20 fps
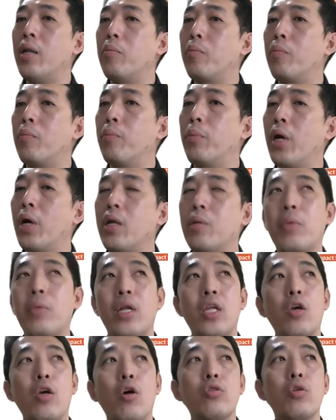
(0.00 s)
But
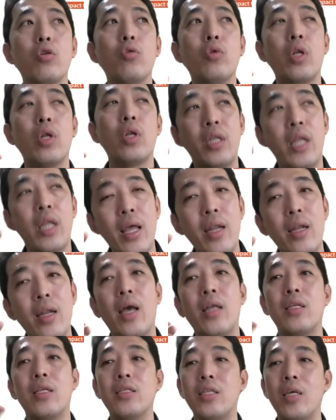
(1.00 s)
it also then
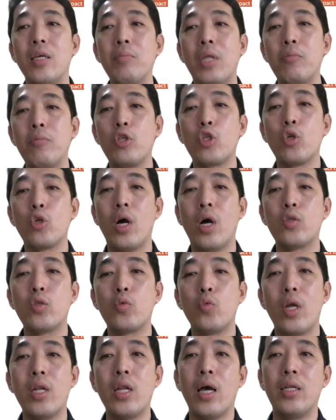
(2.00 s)
at the same time show us
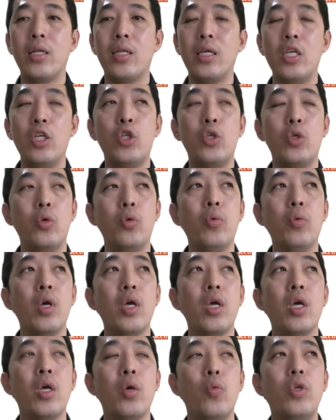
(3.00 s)
one other issue,
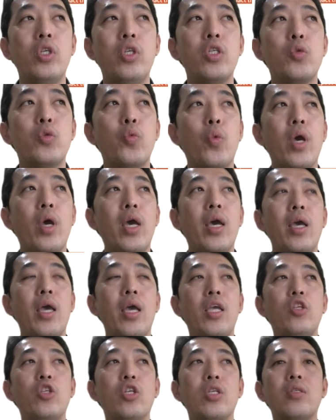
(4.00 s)
which is where
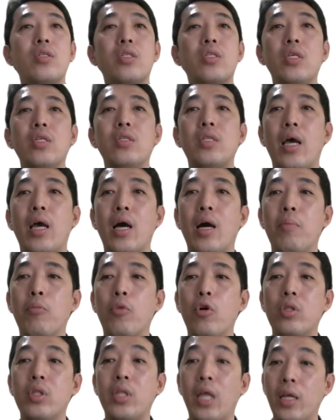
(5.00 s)
agencies that are
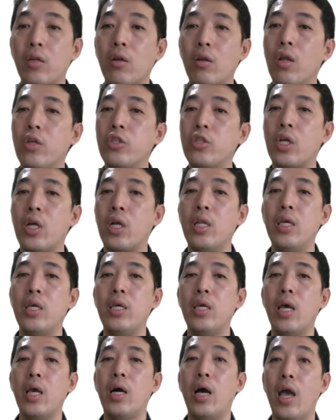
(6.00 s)
more
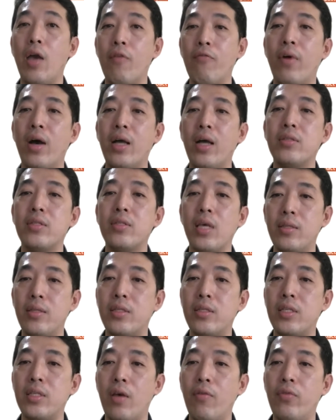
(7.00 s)
technologically advanced and
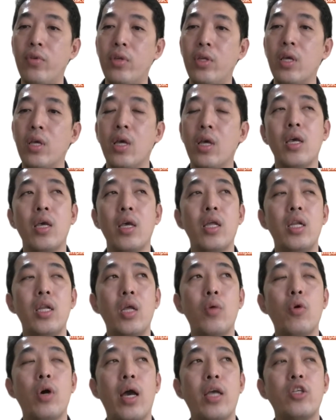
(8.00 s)
savvy, they
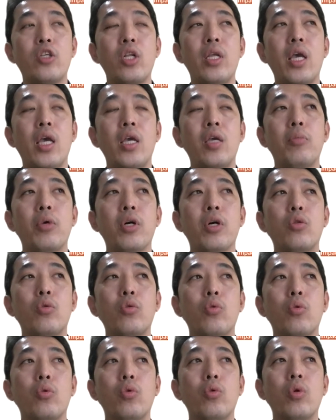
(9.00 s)
were actually able
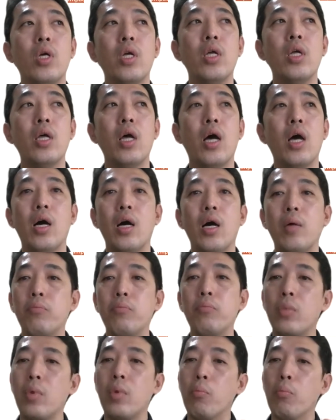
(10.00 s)
to
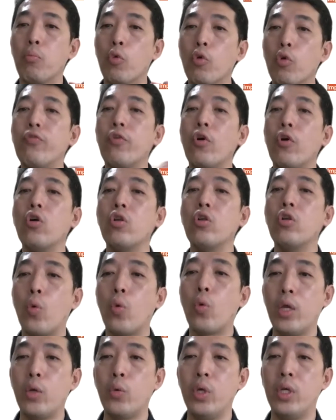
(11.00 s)
move on
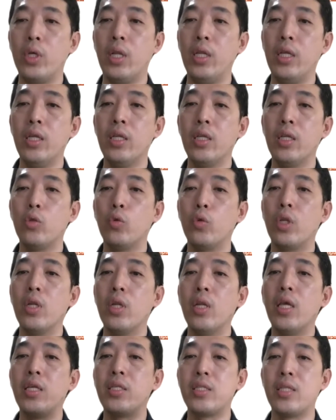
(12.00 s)
quite quickly to the
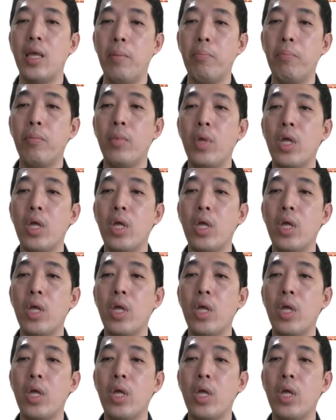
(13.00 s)
next step.